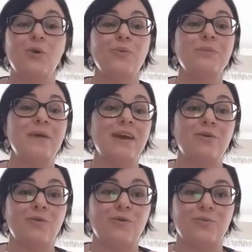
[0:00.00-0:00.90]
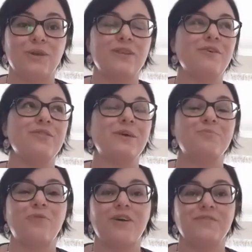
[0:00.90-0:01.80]
we may all, we know
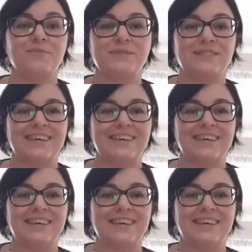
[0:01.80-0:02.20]
that Proverbs